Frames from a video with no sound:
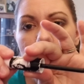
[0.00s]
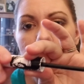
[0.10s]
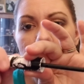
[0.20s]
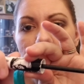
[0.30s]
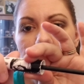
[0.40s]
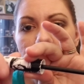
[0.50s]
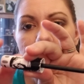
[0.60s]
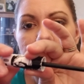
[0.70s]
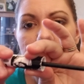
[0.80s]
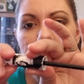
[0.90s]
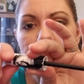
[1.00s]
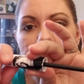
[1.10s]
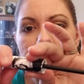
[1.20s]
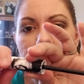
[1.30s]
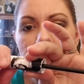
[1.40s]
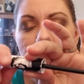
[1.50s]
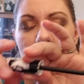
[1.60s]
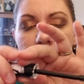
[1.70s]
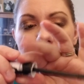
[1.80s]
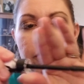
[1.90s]
But first of all, you're
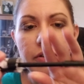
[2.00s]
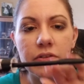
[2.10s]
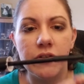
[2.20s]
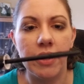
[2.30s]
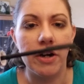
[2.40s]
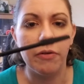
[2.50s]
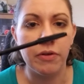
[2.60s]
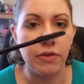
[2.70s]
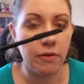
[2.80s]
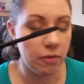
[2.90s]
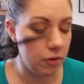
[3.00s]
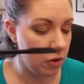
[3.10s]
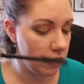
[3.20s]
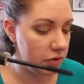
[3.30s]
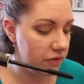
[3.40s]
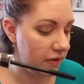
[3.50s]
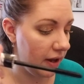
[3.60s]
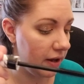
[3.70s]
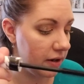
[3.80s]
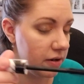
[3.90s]
going to want to start with the long
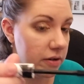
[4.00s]
side